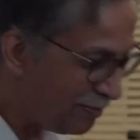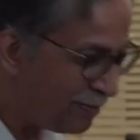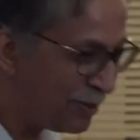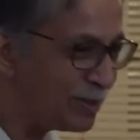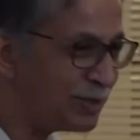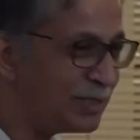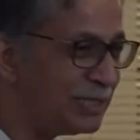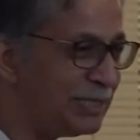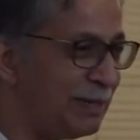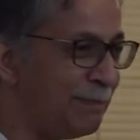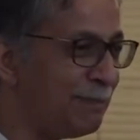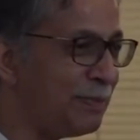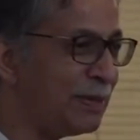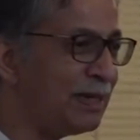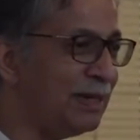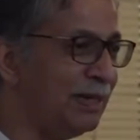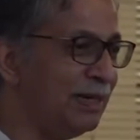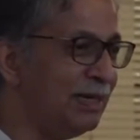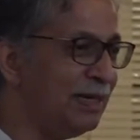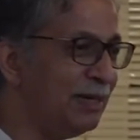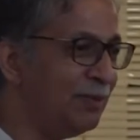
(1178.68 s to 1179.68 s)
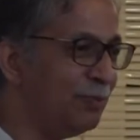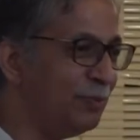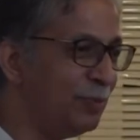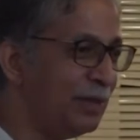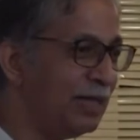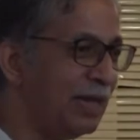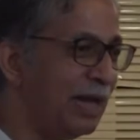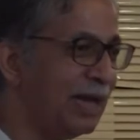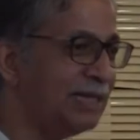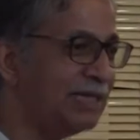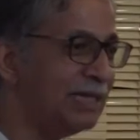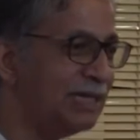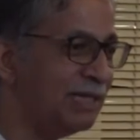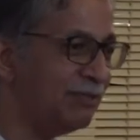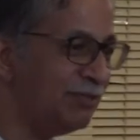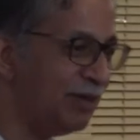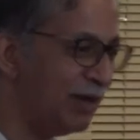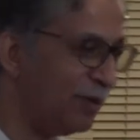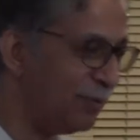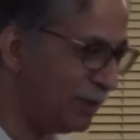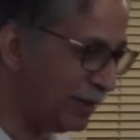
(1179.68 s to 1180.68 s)
Because typically we
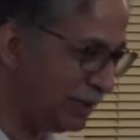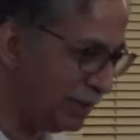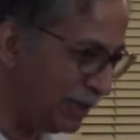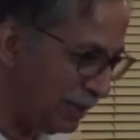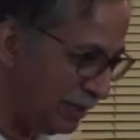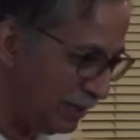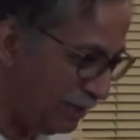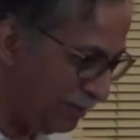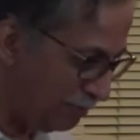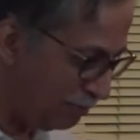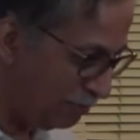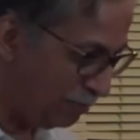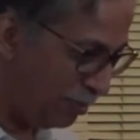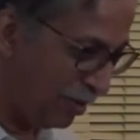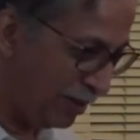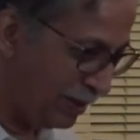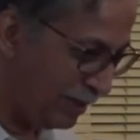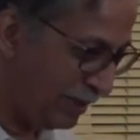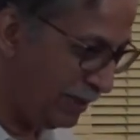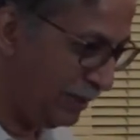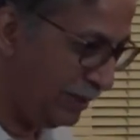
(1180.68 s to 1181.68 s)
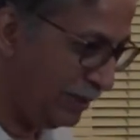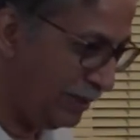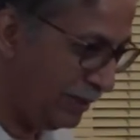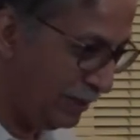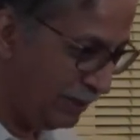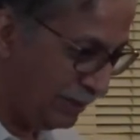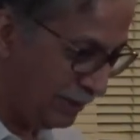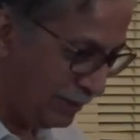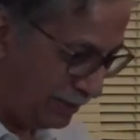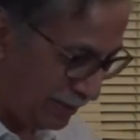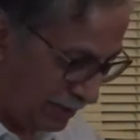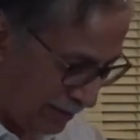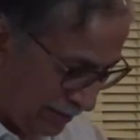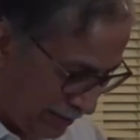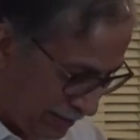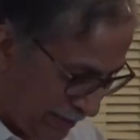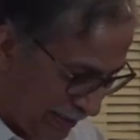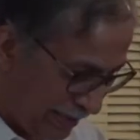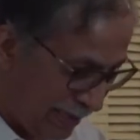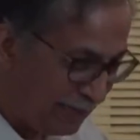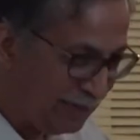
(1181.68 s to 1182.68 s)
identify with the body, the
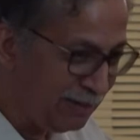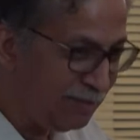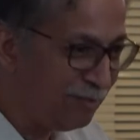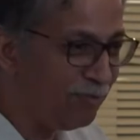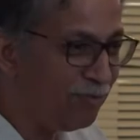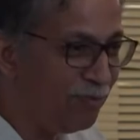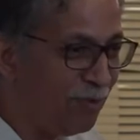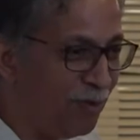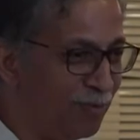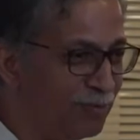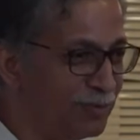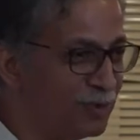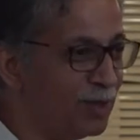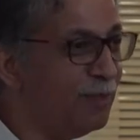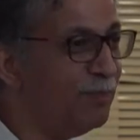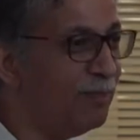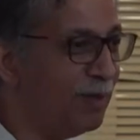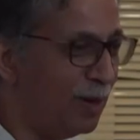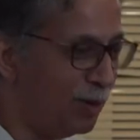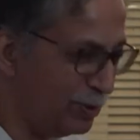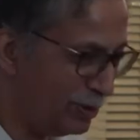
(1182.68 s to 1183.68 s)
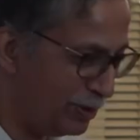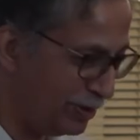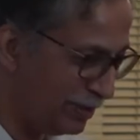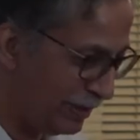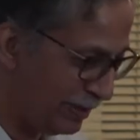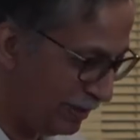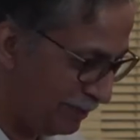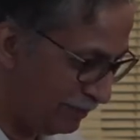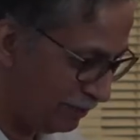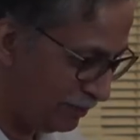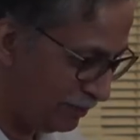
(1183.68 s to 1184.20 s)
skin forms your boundary.